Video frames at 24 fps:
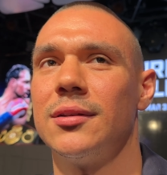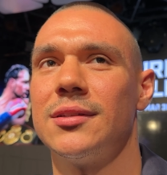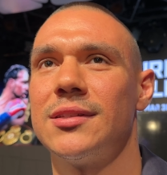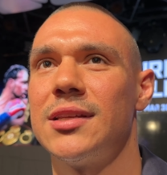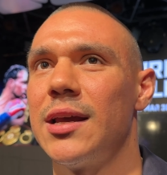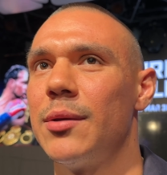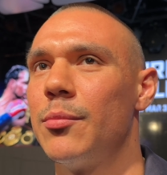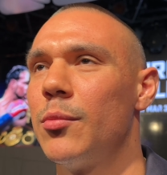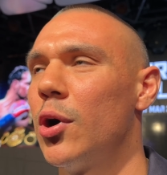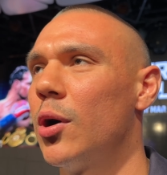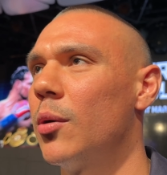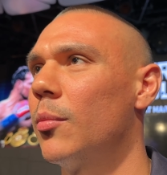
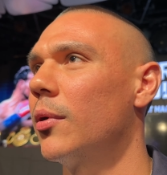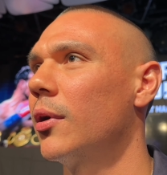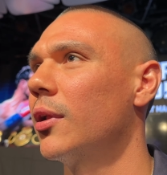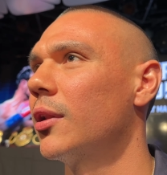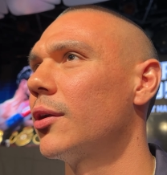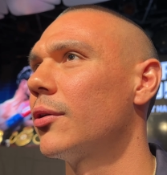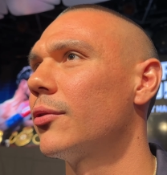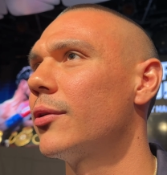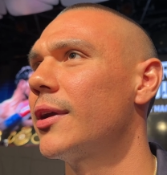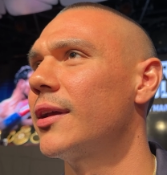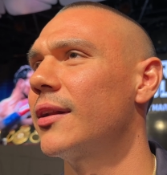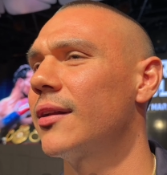T-Mobile
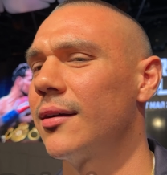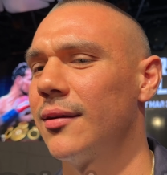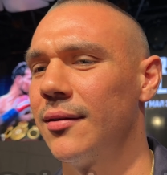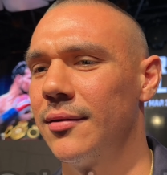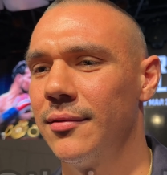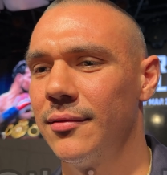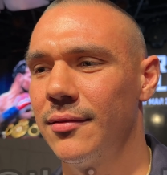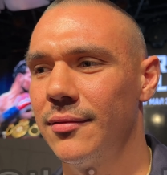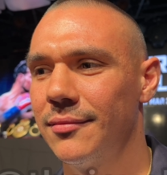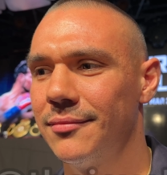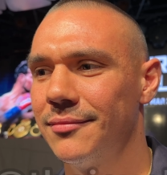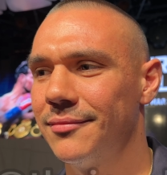Arena,
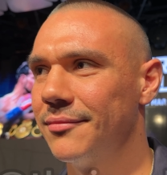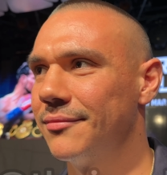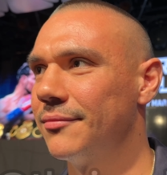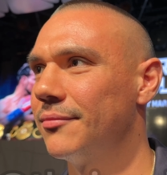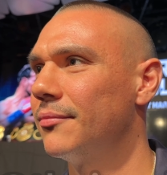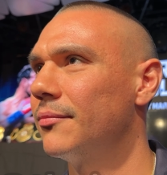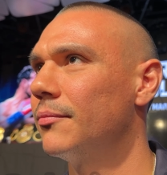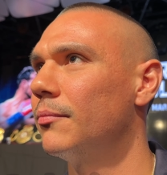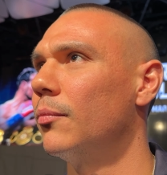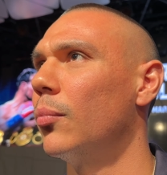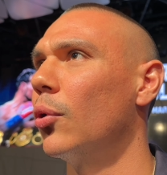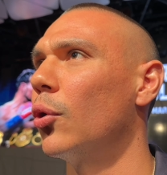
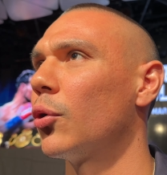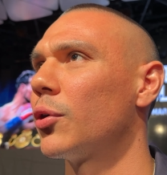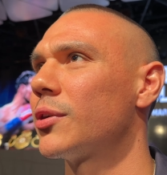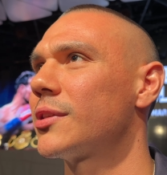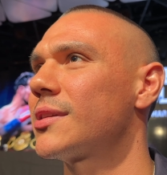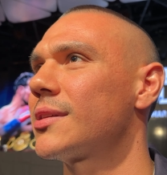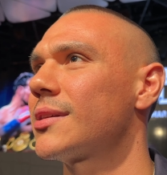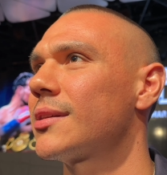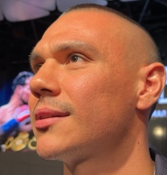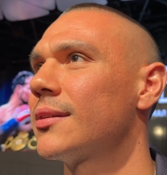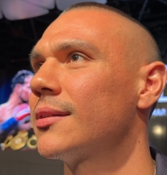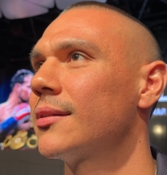
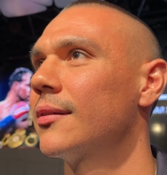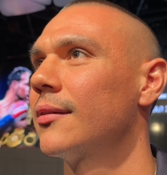booked.